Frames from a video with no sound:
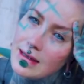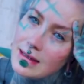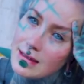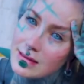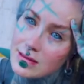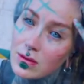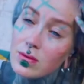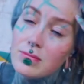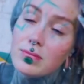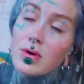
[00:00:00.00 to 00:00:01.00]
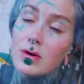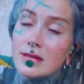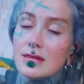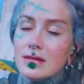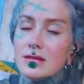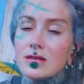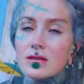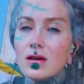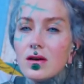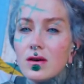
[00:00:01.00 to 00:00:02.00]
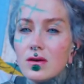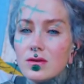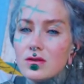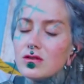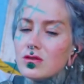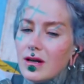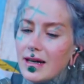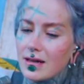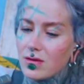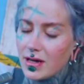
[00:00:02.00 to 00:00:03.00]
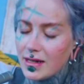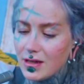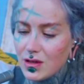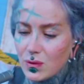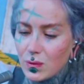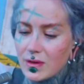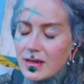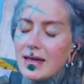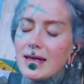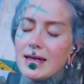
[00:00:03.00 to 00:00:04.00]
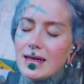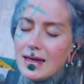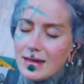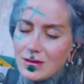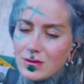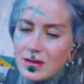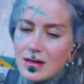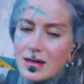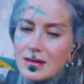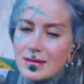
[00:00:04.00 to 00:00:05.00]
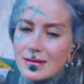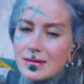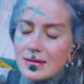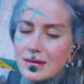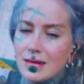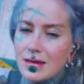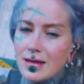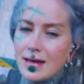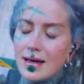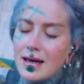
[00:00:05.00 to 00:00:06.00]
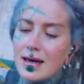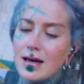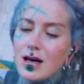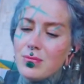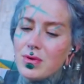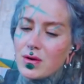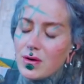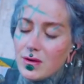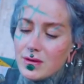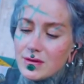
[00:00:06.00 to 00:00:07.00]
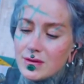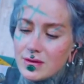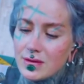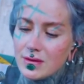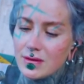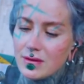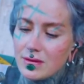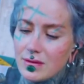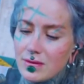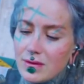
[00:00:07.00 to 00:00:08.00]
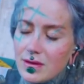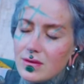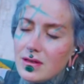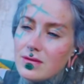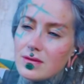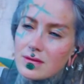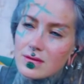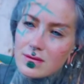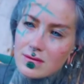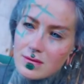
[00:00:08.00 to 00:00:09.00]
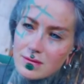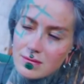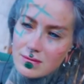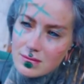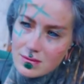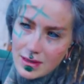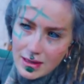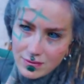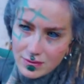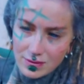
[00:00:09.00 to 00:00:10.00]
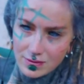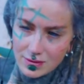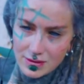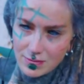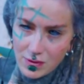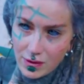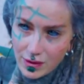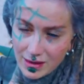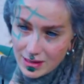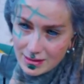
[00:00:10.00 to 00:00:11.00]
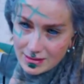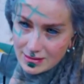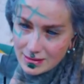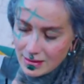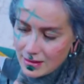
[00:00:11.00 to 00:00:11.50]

It is so important to let gratitude into your heart, because when you're even grateful for small things,